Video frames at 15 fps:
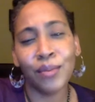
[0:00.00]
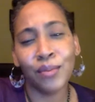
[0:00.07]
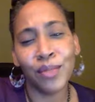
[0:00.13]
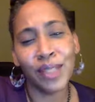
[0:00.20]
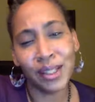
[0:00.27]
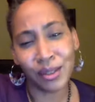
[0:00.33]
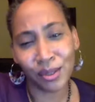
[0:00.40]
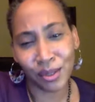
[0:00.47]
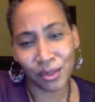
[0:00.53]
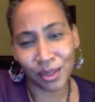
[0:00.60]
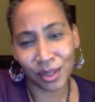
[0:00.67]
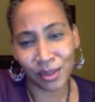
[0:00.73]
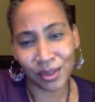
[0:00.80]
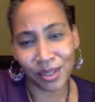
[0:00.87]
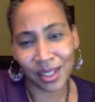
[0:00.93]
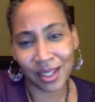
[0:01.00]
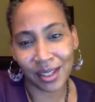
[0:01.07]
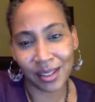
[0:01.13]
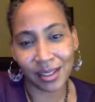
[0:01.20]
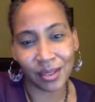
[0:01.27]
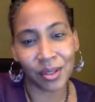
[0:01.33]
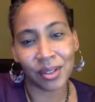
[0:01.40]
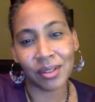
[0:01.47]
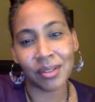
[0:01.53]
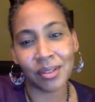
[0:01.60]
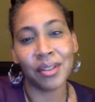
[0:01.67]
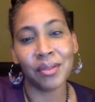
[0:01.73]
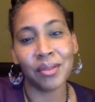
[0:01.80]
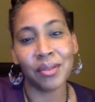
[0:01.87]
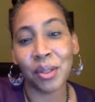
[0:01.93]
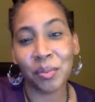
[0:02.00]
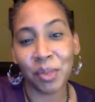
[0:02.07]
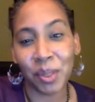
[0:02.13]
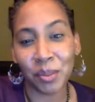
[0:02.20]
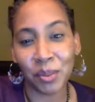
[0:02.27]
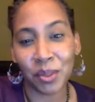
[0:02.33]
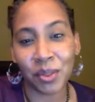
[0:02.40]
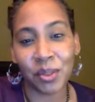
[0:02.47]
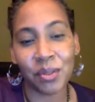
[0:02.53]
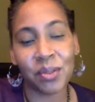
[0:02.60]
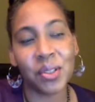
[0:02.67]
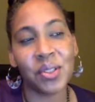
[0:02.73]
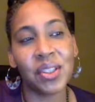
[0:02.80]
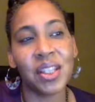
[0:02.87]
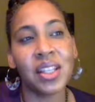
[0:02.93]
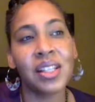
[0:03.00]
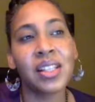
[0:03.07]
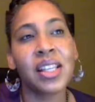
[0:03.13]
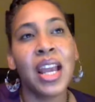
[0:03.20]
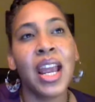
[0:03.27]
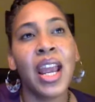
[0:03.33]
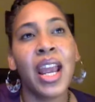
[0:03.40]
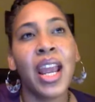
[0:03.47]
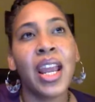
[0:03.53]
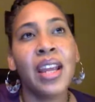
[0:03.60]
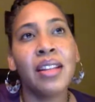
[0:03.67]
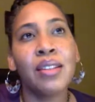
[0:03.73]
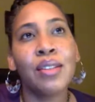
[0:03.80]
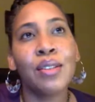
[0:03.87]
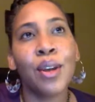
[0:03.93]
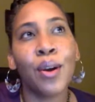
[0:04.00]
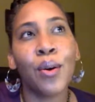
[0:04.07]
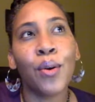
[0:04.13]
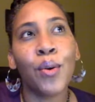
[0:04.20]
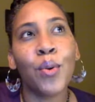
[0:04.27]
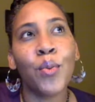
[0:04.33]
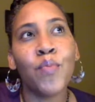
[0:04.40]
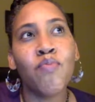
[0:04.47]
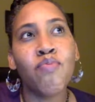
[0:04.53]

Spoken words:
we don't do those things, or, certain people don't do those things. And so